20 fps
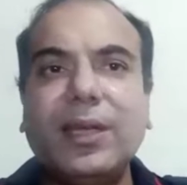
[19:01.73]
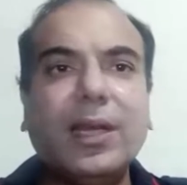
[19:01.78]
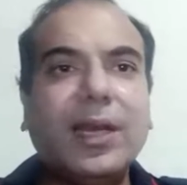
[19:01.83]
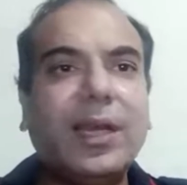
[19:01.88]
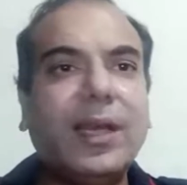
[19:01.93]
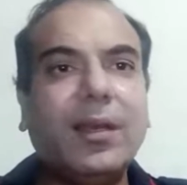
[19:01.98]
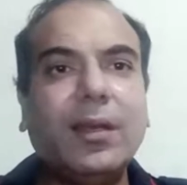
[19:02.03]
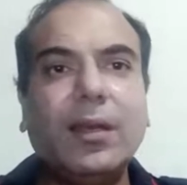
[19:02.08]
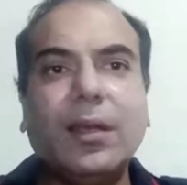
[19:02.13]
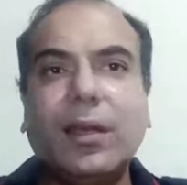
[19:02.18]
it
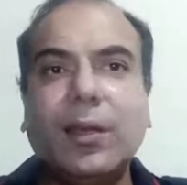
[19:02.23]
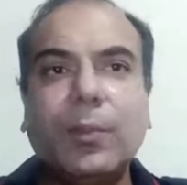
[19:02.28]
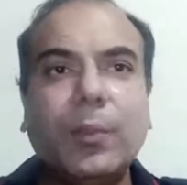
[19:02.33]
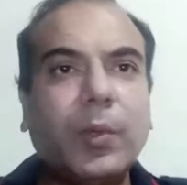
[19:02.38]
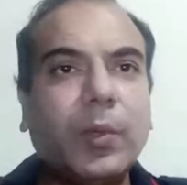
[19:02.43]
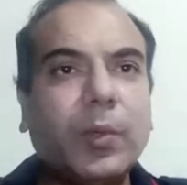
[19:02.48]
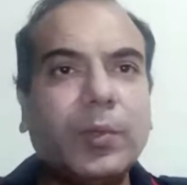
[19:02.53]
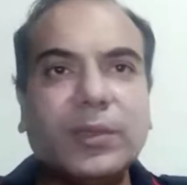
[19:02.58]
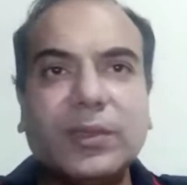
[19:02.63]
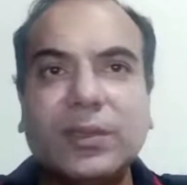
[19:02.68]
I'll
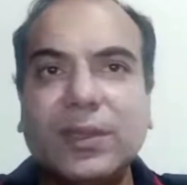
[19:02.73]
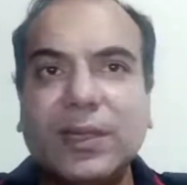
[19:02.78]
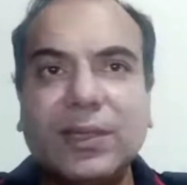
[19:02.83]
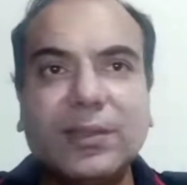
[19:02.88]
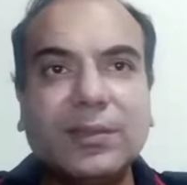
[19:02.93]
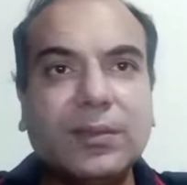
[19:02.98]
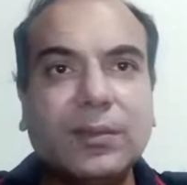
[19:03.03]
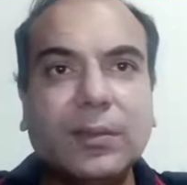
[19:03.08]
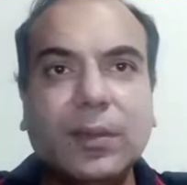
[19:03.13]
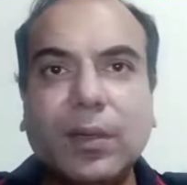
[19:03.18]
approach
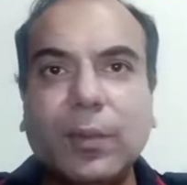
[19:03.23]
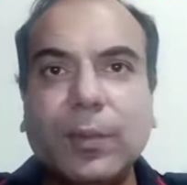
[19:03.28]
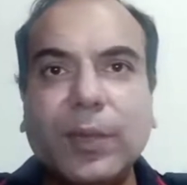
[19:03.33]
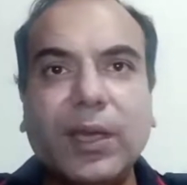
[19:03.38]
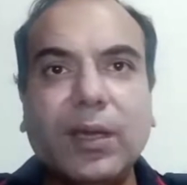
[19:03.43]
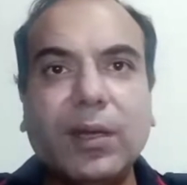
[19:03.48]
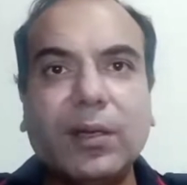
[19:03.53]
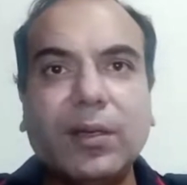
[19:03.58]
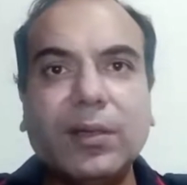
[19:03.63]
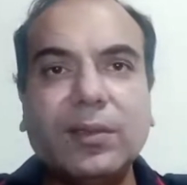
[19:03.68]
these
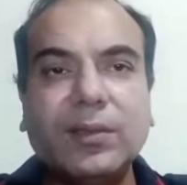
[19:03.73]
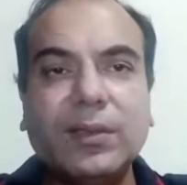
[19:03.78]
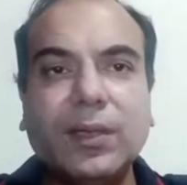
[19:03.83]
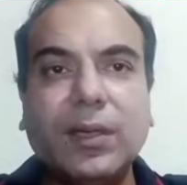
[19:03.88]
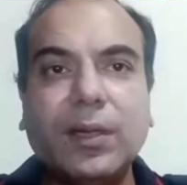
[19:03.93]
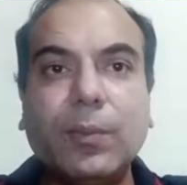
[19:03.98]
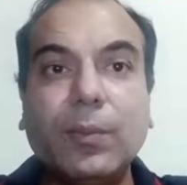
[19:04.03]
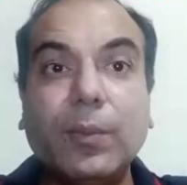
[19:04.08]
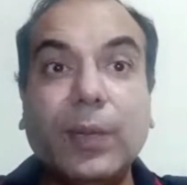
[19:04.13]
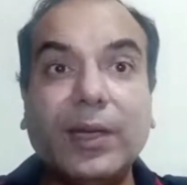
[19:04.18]
bigger
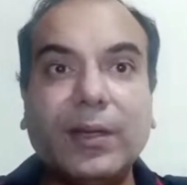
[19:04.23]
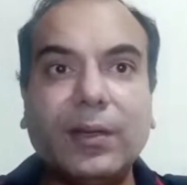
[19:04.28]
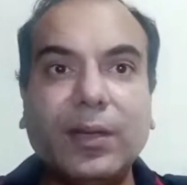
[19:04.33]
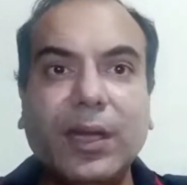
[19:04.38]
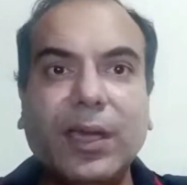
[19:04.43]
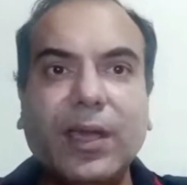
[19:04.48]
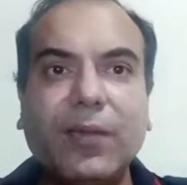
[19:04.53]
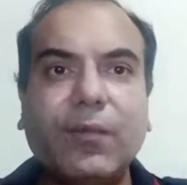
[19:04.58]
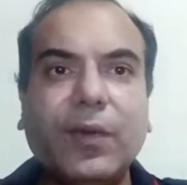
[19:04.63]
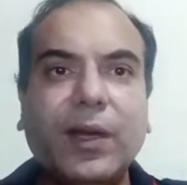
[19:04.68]
concern. But
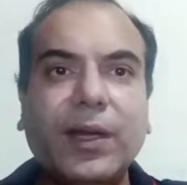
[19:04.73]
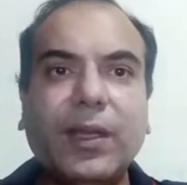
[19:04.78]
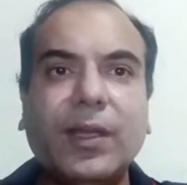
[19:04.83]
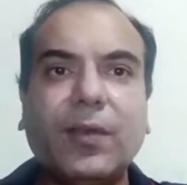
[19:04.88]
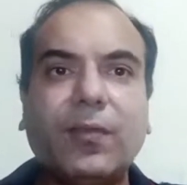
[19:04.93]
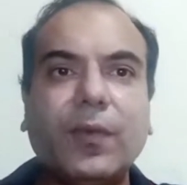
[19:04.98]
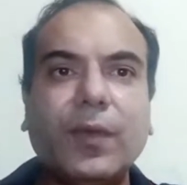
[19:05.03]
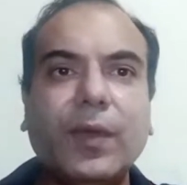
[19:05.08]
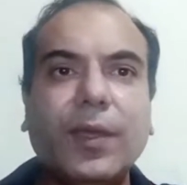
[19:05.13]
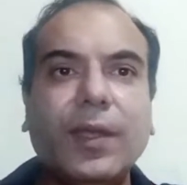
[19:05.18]
what
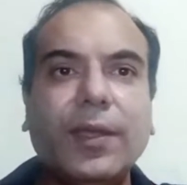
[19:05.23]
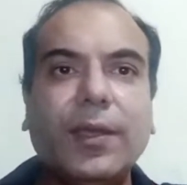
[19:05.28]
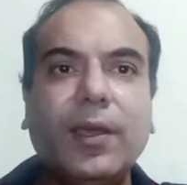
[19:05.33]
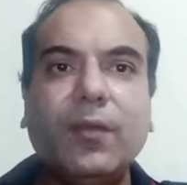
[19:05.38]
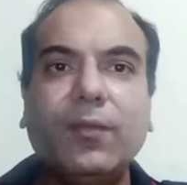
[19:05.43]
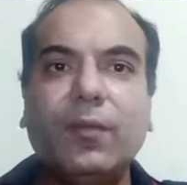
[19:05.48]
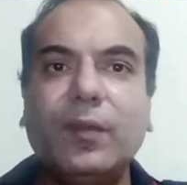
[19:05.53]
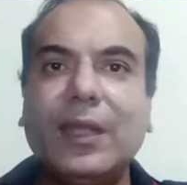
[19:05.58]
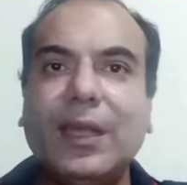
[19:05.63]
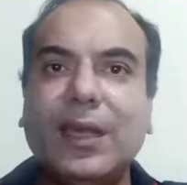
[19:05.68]
if
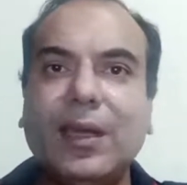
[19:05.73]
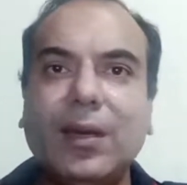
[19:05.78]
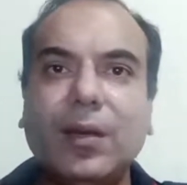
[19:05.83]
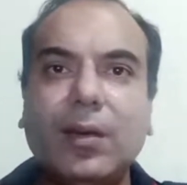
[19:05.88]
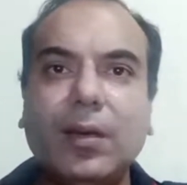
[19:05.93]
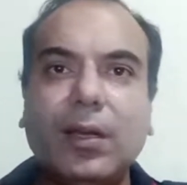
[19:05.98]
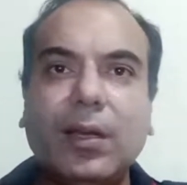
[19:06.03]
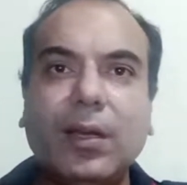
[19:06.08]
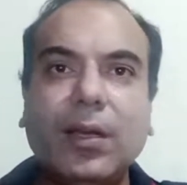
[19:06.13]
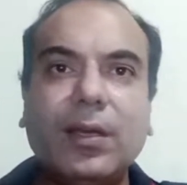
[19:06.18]
they
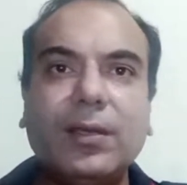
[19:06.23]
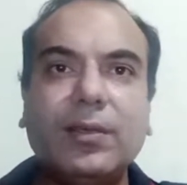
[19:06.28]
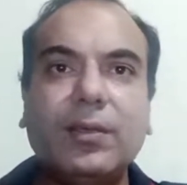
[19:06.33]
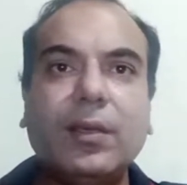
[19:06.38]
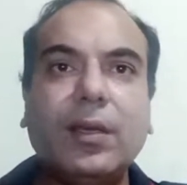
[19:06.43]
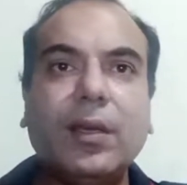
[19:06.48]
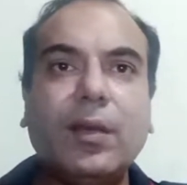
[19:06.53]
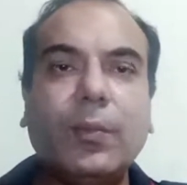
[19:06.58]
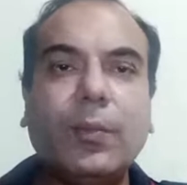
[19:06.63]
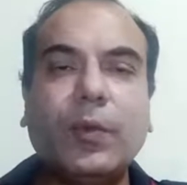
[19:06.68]
are
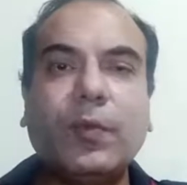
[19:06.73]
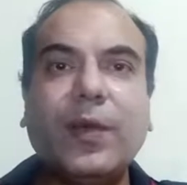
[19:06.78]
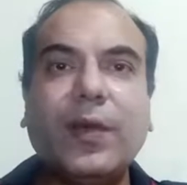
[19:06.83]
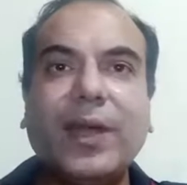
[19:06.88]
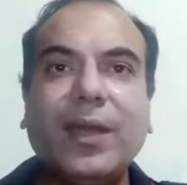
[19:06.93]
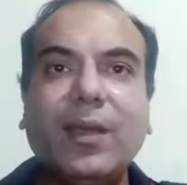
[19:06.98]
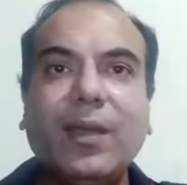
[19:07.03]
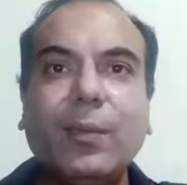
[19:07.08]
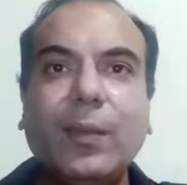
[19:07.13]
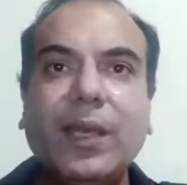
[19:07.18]

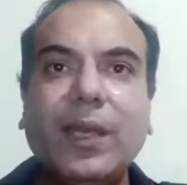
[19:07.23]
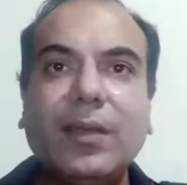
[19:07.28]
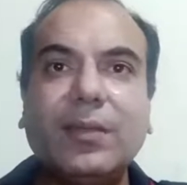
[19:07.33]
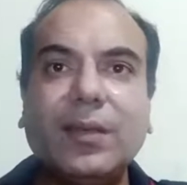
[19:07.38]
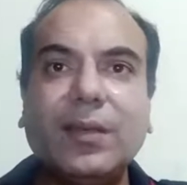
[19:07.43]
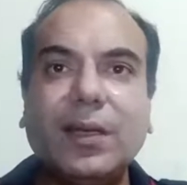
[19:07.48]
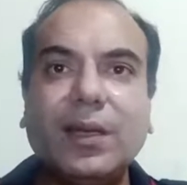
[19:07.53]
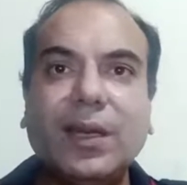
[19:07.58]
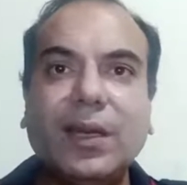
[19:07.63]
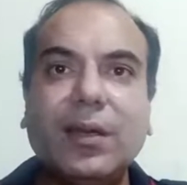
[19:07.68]
providing me
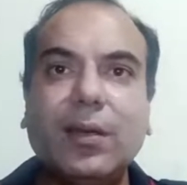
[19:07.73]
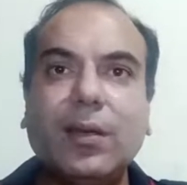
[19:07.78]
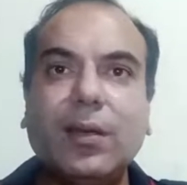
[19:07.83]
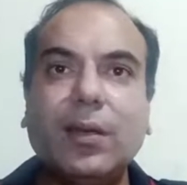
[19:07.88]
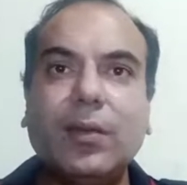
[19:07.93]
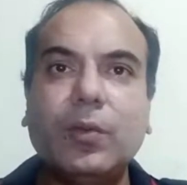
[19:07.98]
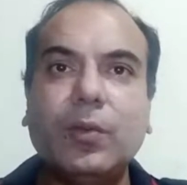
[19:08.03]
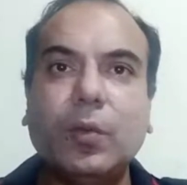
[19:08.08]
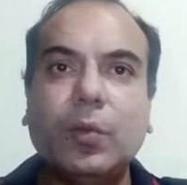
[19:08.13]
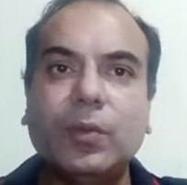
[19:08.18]

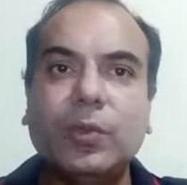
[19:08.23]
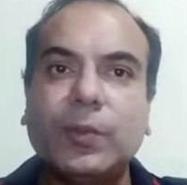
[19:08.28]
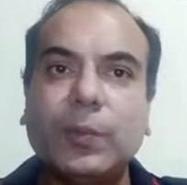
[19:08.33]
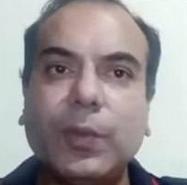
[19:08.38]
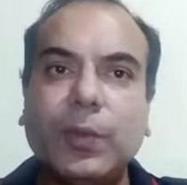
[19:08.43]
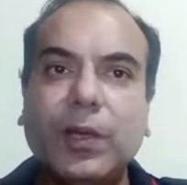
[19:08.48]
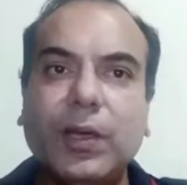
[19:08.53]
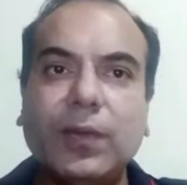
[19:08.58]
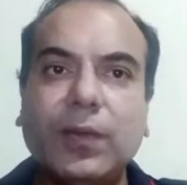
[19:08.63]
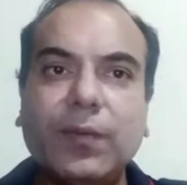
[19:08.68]
certain those
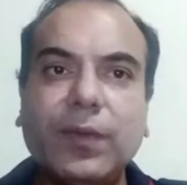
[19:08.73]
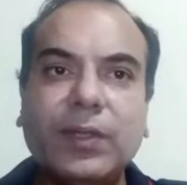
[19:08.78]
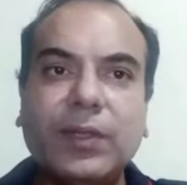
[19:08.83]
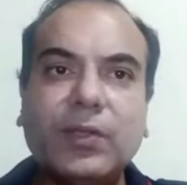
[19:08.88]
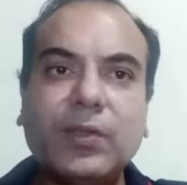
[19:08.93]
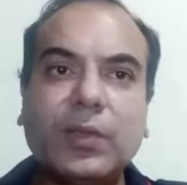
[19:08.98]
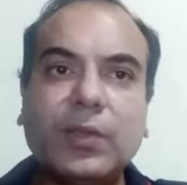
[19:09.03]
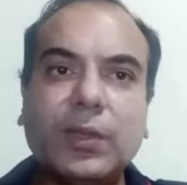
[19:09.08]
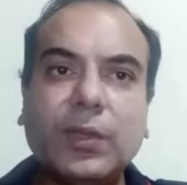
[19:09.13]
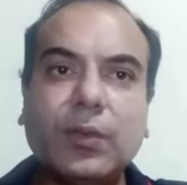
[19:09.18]
products
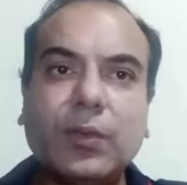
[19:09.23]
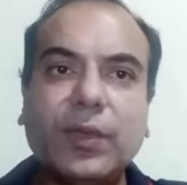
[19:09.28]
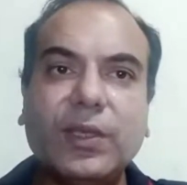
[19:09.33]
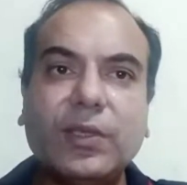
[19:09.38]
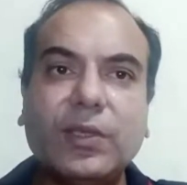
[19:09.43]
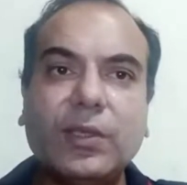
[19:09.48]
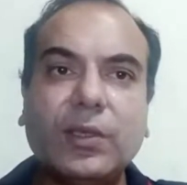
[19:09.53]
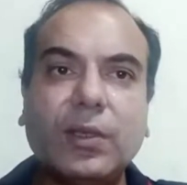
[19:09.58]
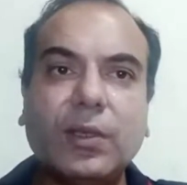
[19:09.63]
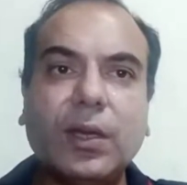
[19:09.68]
which
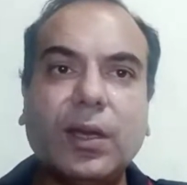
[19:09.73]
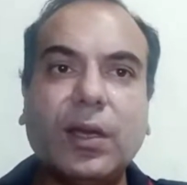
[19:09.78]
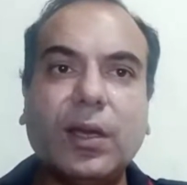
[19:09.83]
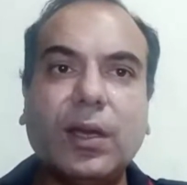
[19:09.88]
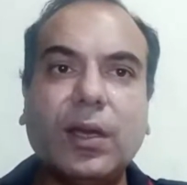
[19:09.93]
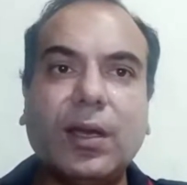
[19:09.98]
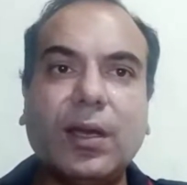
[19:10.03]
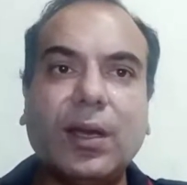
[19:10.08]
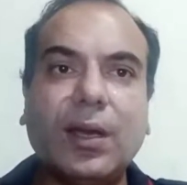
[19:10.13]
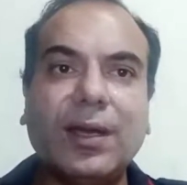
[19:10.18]

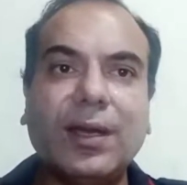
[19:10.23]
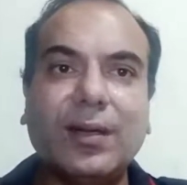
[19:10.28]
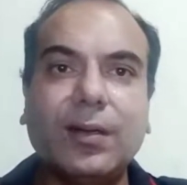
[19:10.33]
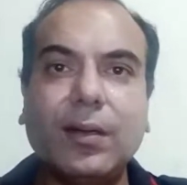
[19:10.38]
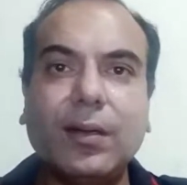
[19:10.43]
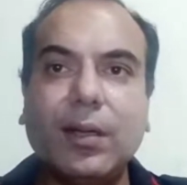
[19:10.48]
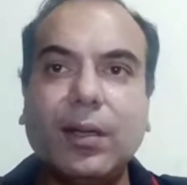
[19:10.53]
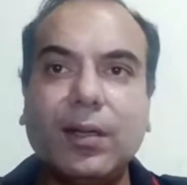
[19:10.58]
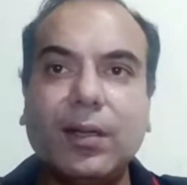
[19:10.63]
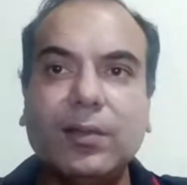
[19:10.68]
are
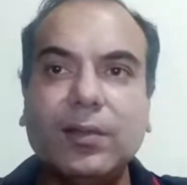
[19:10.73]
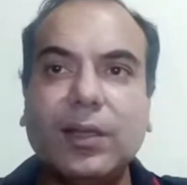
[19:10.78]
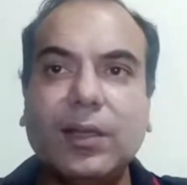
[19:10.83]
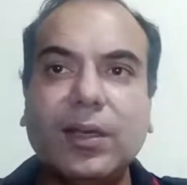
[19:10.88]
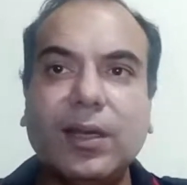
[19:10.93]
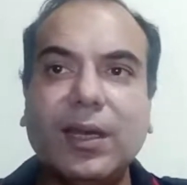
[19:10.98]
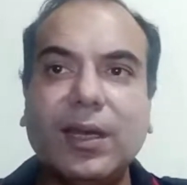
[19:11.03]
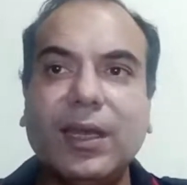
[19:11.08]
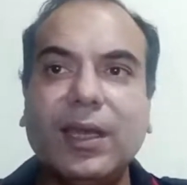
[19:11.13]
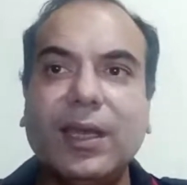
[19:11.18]

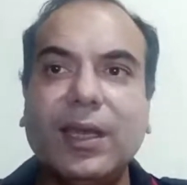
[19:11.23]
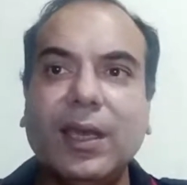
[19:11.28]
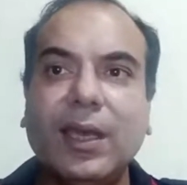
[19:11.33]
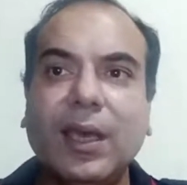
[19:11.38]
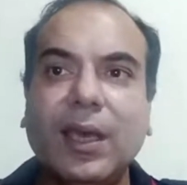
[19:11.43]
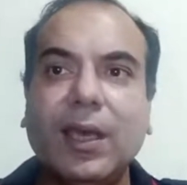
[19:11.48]
generally